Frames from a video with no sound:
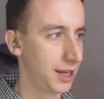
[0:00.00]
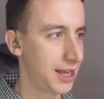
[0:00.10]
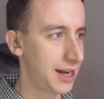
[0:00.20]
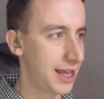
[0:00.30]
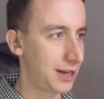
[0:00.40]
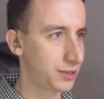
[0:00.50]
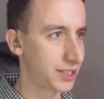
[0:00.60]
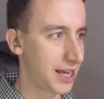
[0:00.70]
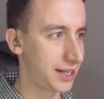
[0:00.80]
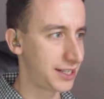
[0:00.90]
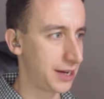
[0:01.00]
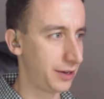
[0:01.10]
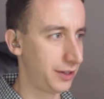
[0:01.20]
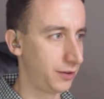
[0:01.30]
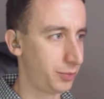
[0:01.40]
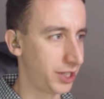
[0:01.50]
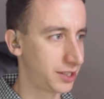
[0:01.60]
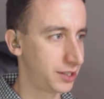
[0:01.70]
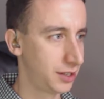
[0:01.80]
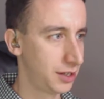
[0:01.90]
Kind of outside of town a little
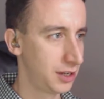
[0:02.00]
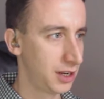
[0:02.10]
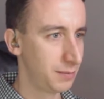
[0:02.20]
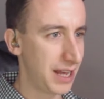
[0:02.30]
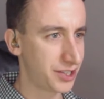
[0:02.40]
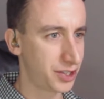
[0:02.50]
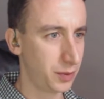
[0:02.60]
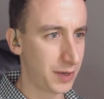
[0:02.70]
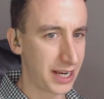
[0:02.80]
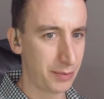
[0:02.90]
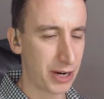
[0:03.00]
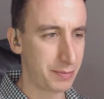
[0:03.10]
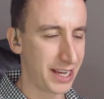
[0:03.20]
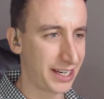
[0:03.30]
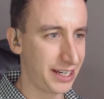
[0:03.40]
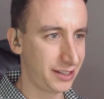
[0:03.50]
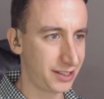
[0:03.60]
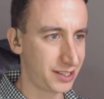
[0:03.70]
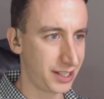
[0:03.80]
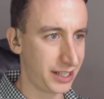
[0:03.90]
bit. Not sure why I brought my key to
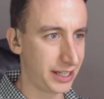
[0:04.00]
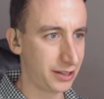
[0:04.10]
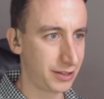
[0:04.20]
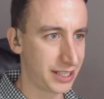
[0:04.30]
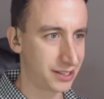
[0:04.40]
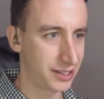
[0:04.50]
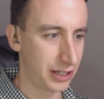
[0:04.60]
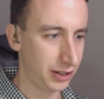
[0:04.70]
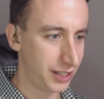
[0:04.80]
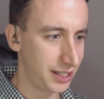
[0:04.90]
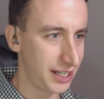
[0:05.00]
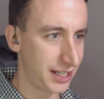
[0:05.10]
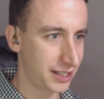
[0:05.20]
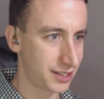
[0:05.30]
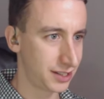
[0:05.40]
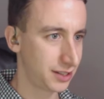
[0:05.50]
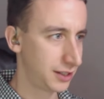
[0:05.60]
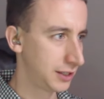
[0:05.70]
the city. I don't necessarily need it.